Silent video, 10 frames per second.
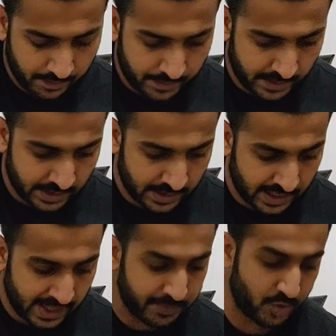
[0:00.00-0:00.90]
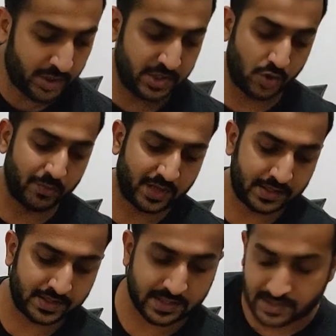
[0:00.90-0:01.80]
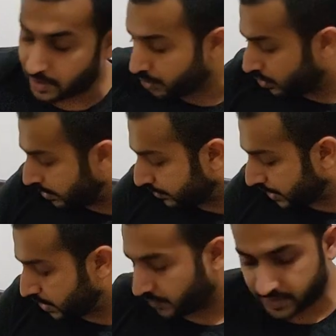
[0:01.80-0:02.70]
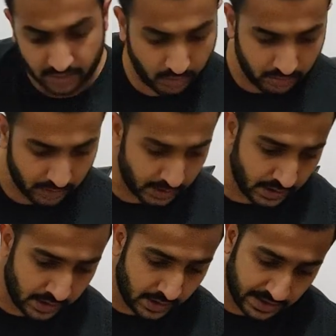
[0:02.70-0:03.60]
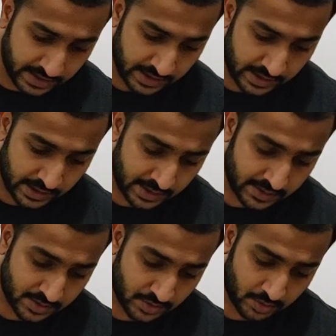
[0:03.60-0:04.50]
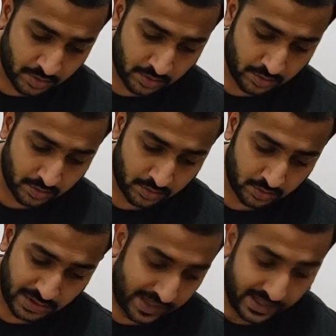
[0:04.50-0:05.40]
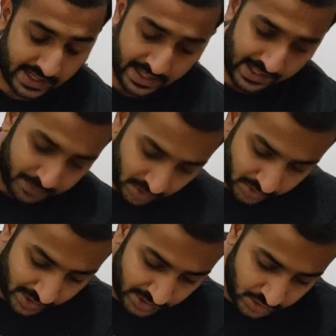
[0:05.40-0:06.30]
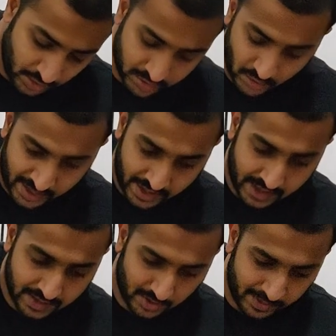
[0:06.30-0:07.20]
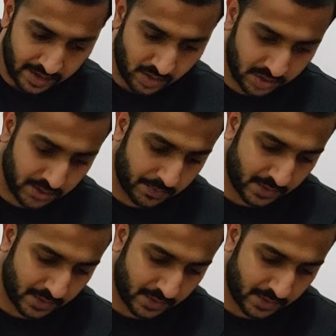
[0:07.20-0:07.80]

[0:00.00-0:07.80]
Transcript: but I am to assume that this is the lower grade of the two. So I'm not really sure, so I can't comment on the